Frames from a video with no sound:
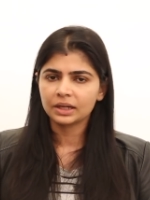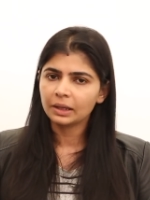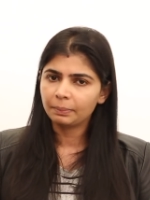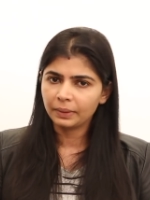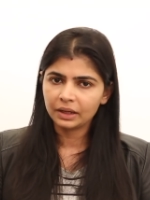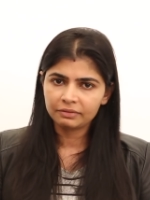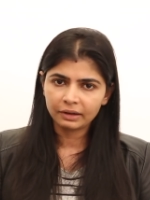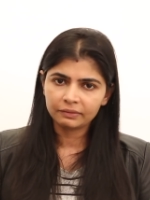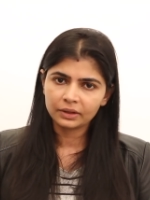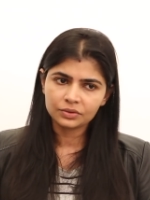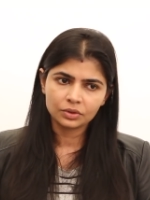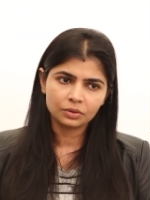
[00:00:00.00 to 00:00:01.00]
and I paid
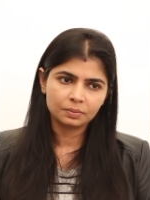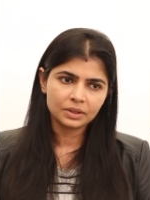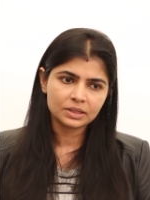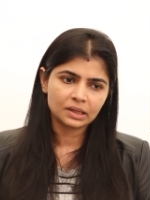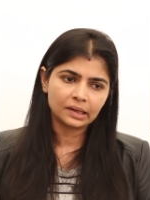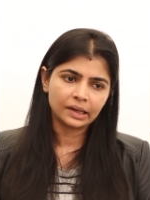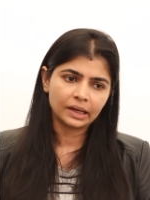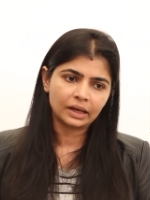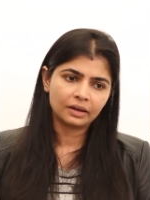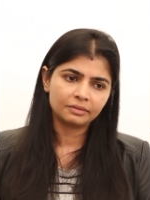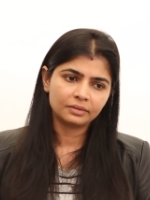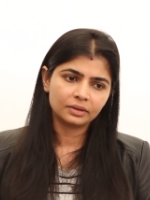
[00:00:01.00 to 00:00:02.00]
5000 rupees and I
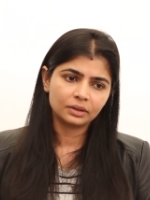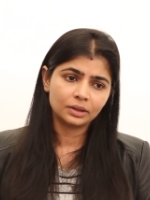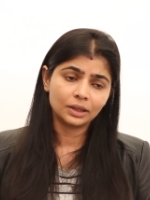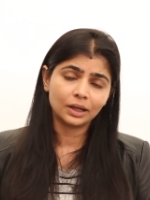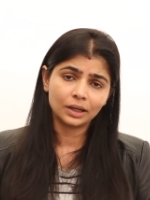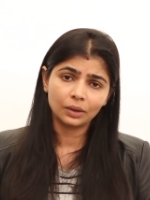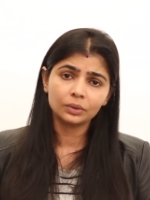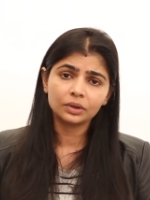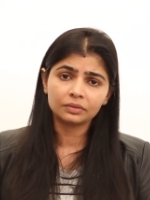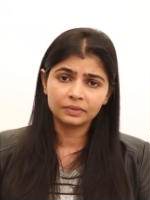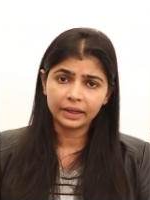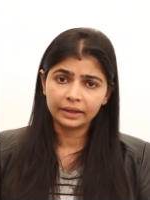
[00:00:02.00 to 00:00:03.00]
have the account
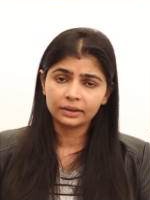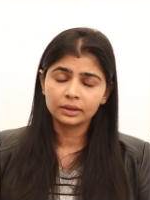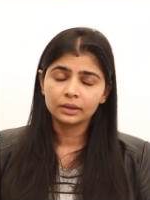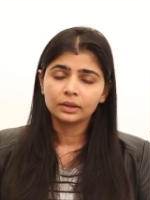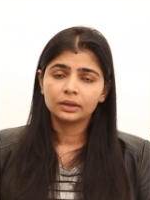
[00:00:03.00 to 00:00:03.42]
of that